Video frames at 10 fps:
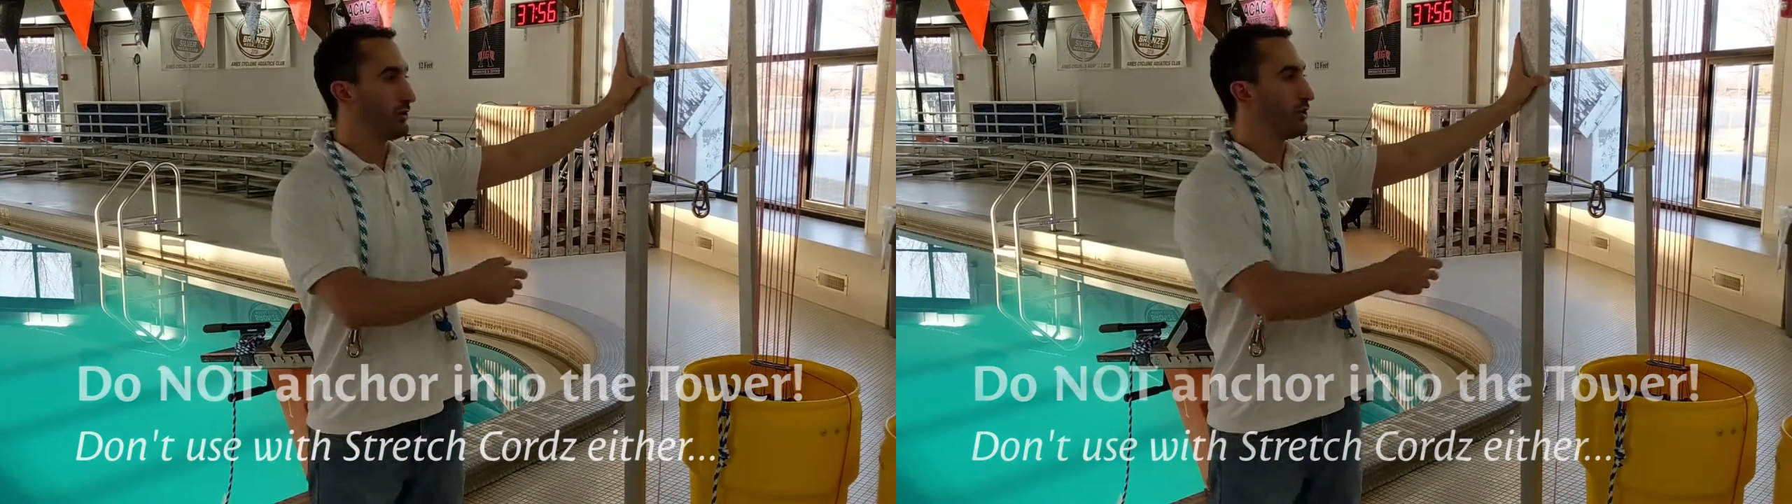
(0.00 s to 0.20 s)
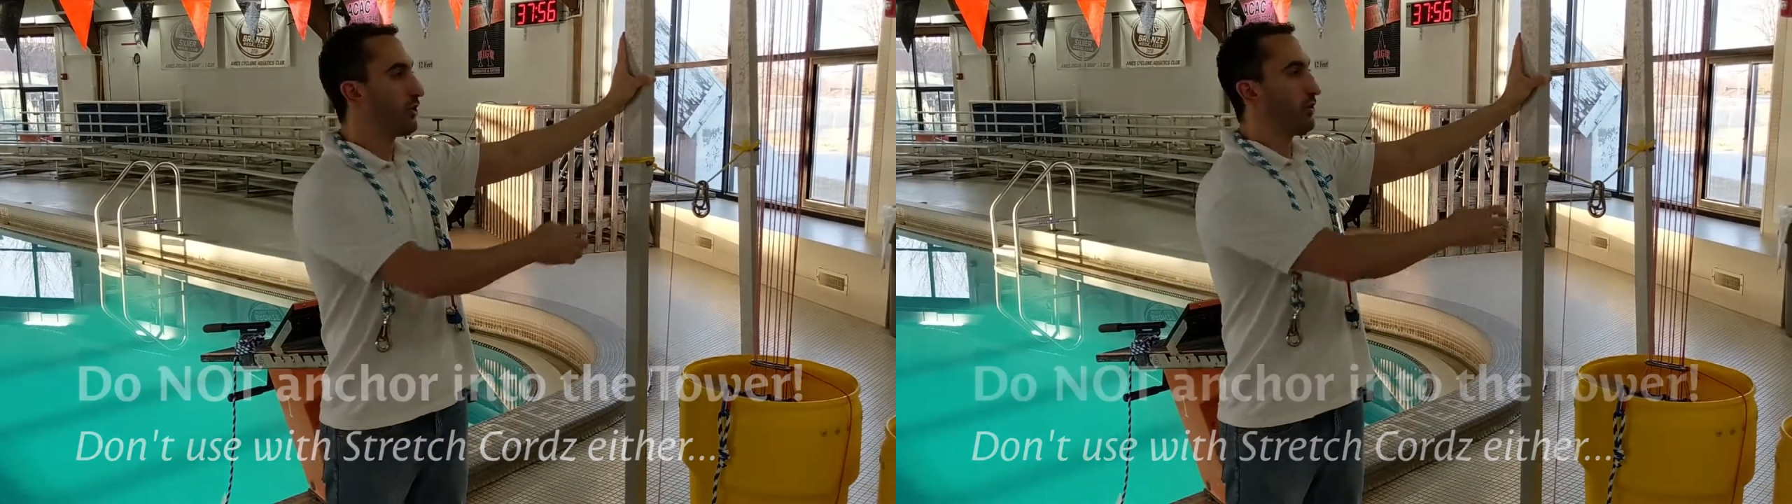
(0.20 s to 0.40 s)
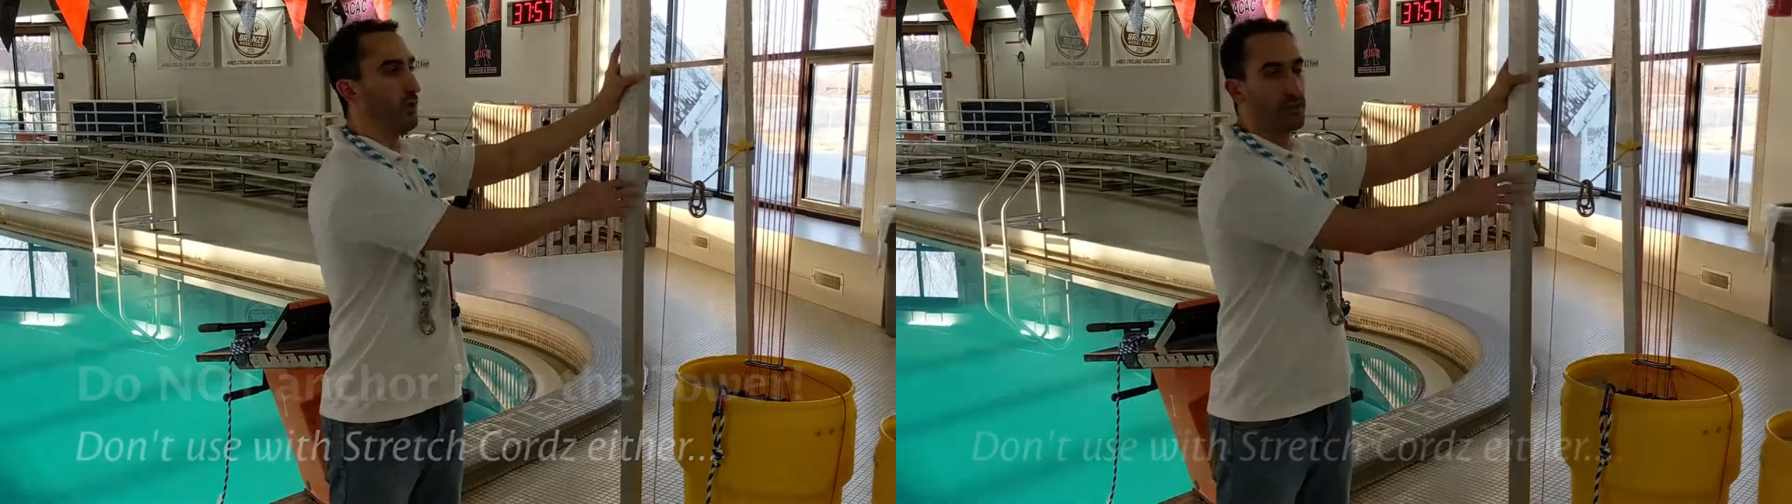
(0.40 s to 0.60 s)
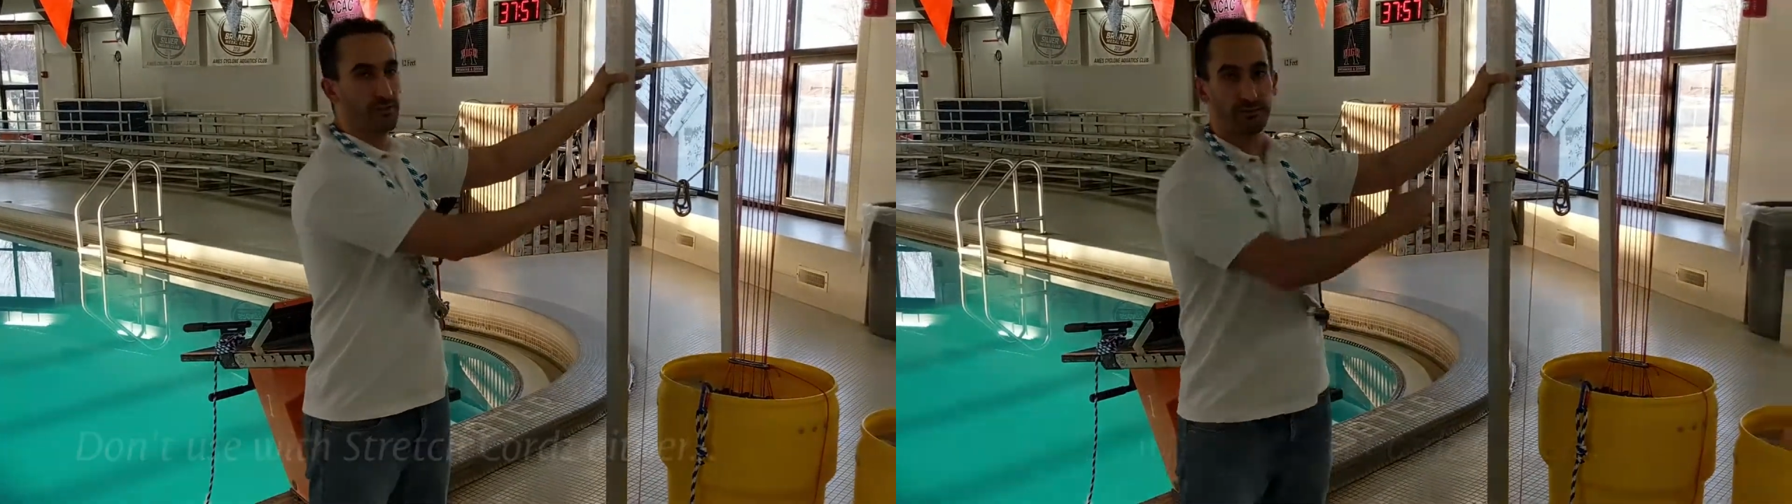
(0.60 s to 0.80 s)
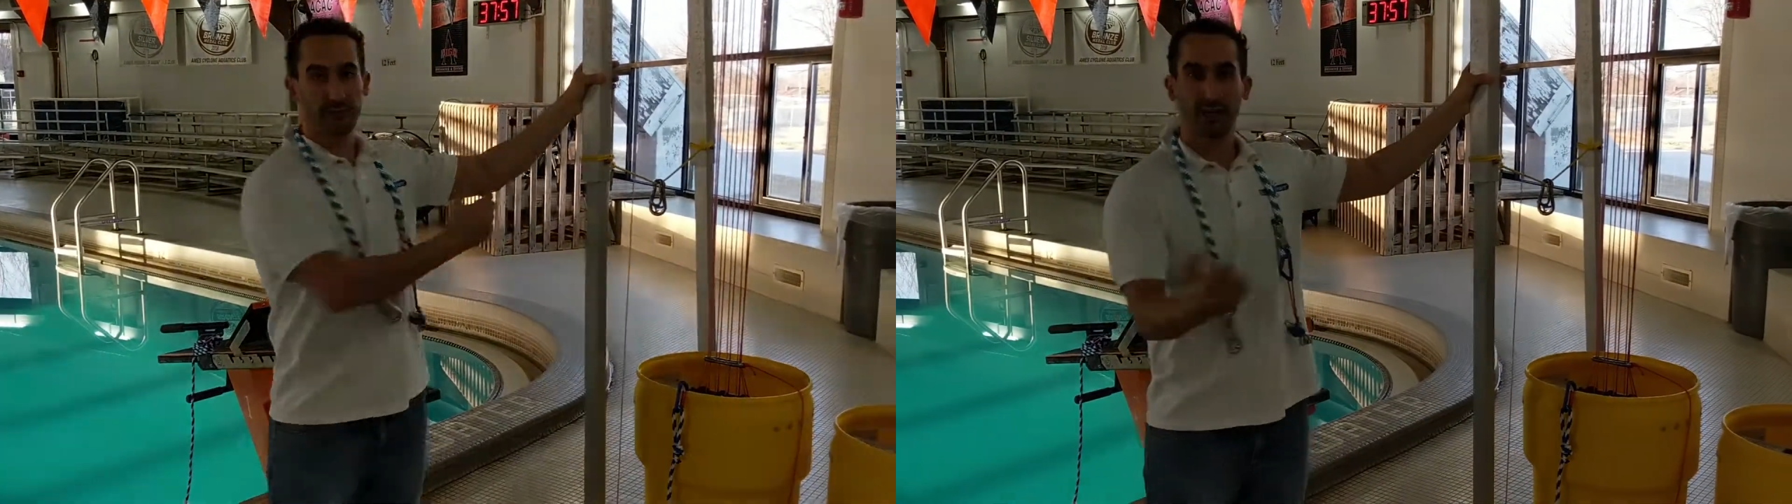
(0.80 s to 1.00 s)
you don't want
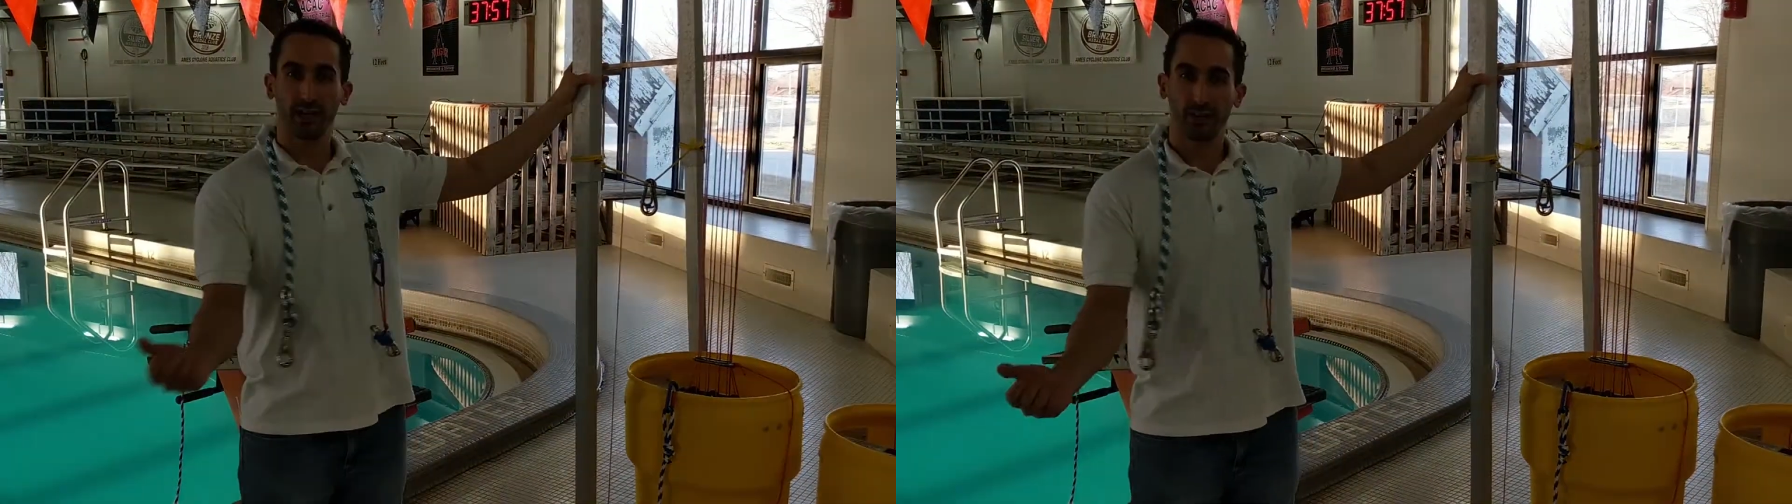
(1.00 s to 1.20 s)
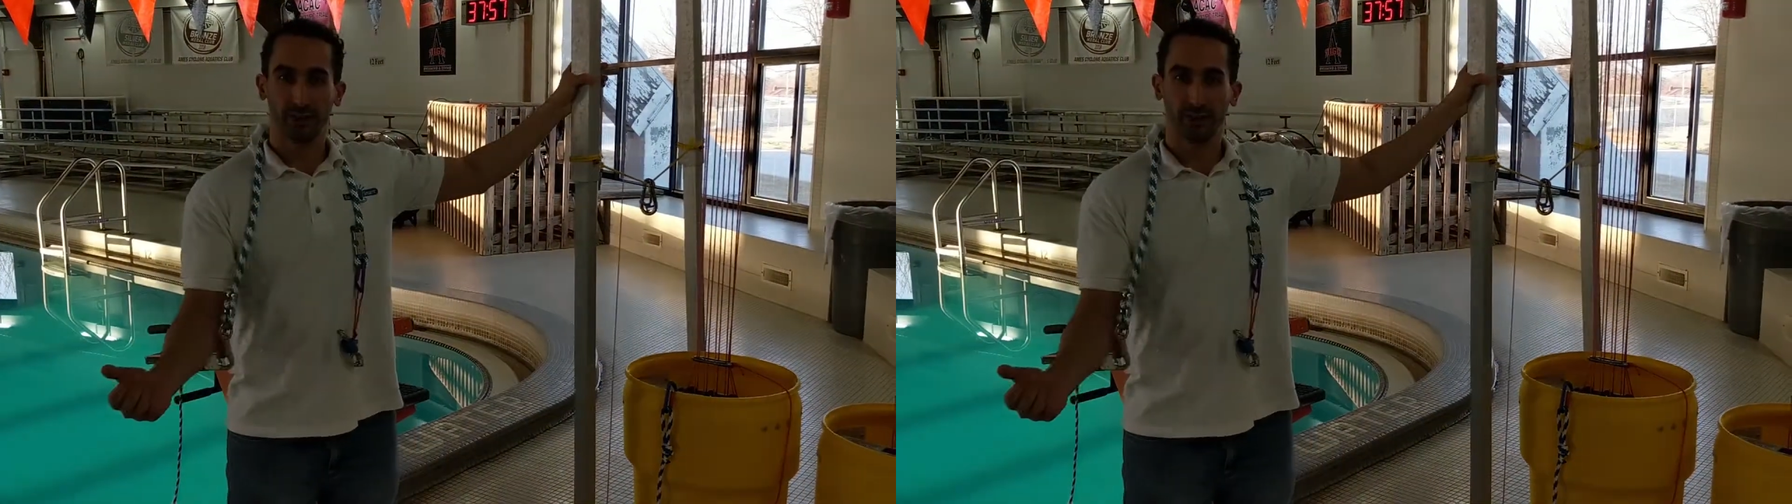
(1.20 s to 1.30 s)
the entire